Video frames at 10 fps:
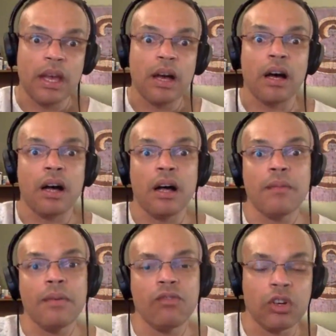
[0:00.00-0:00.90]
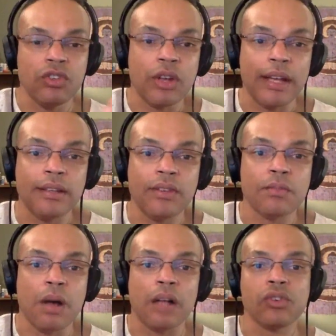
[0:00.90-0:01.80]
Recite this
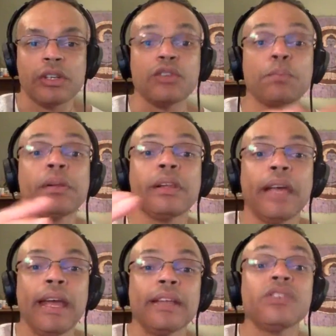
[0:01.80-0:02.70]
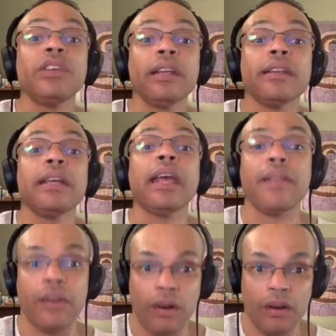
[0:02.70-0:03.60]
mantra. Let's play and sing it
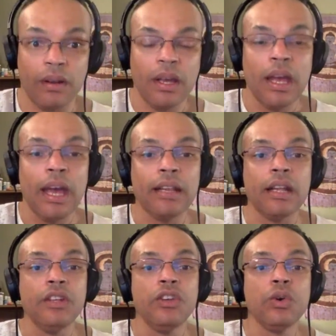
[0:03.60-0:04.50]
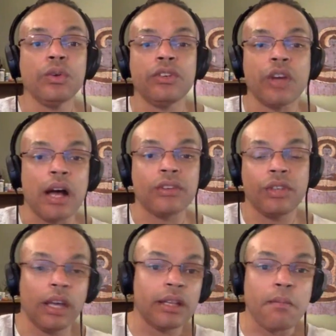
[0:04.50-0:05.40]
together. And then you and the child
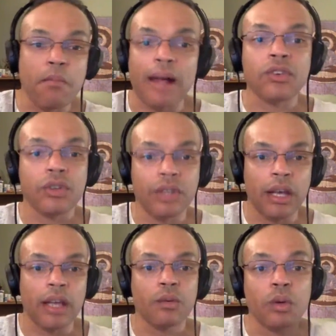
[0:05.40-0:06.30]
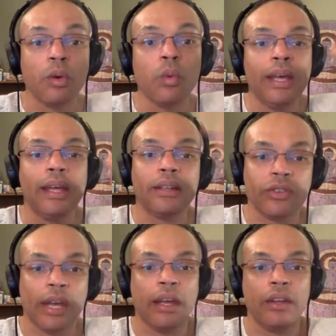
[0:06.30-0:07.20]
singing the mantra together will awaken the
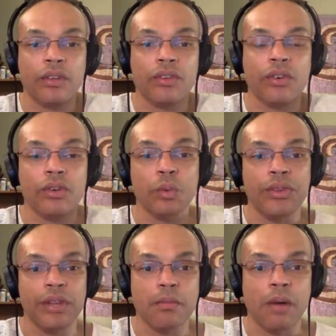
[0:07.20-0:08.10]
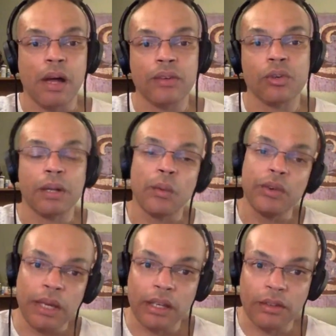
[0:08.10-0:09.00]
psychic centers within the mantra. But
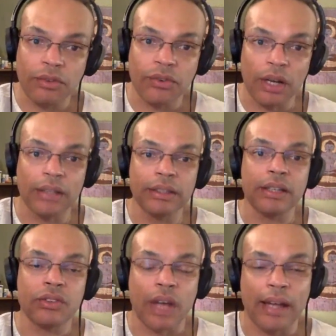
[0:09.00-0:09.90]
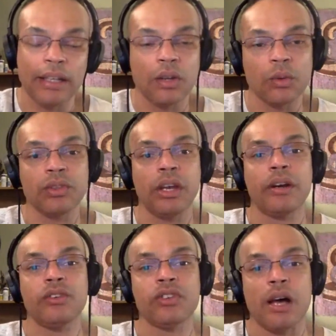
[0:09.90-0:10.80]
always make it fun and exciting. Don't
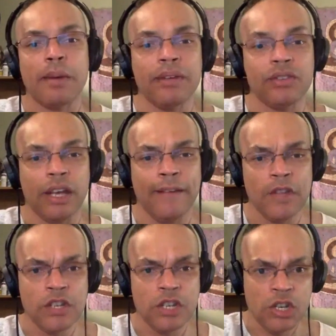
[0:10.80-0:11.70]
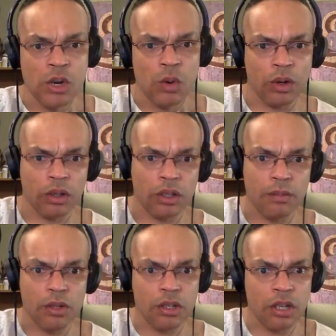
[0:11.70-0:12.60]
scare a child by saying, we're going to
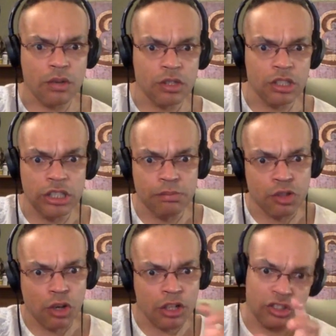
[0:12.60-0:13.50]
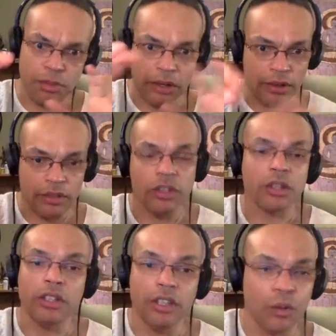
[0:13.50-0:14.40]
communicate with deep, dark spirits. You
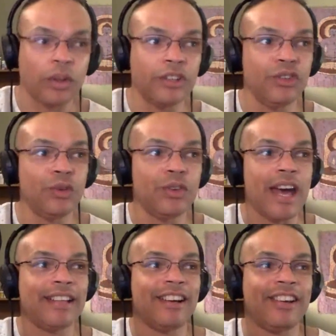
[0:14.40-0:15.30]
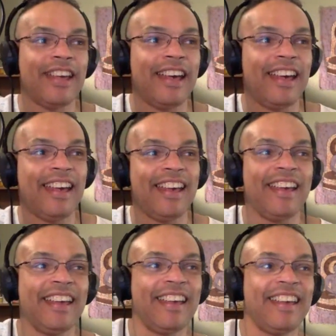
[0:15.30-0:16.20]
don't want to do that.
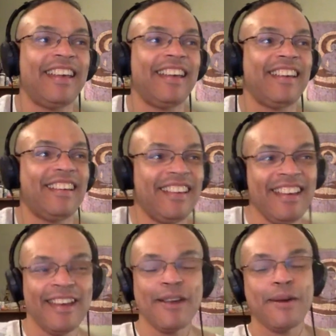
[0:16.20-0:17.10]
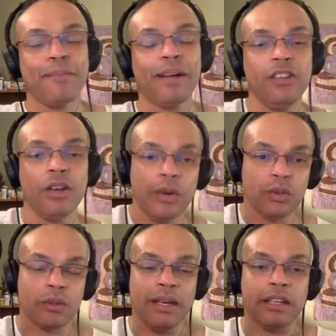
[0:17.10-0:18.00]
Okay. But you always
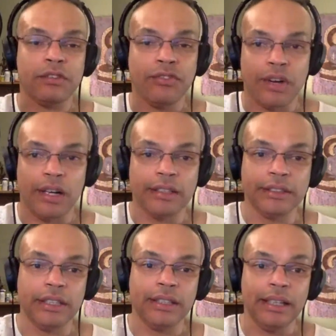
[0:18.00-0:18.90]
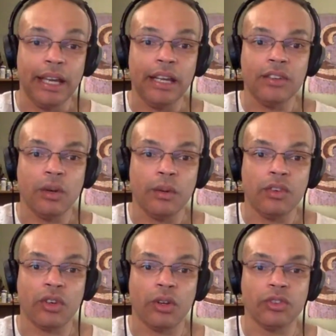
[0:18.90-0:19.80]
want to make it fun and engaging with
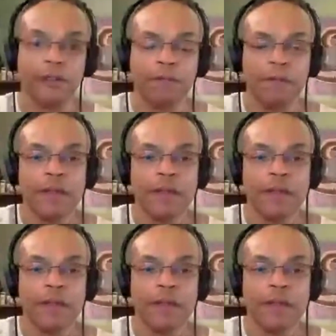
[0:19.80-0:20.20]
children.